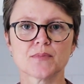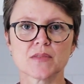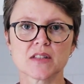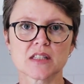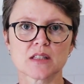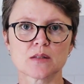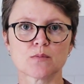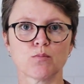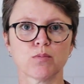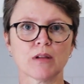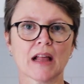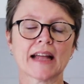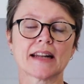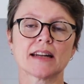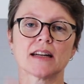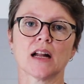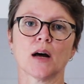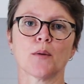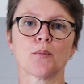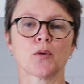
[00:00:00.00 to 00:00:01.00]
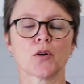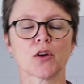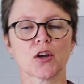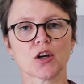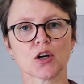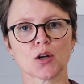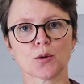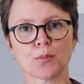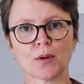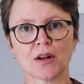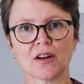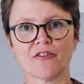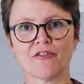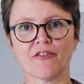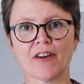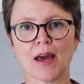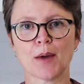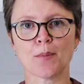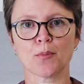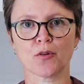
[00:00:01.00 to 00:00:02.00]
splattered up, or you got a bit of
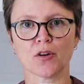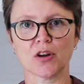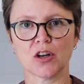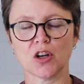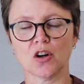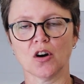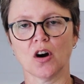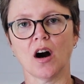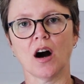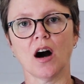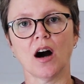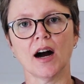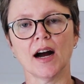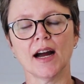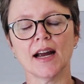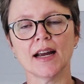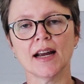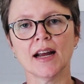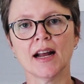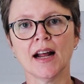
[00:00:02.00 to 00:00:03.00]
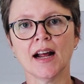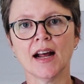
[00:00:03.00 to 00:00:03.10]
vapor in your eye,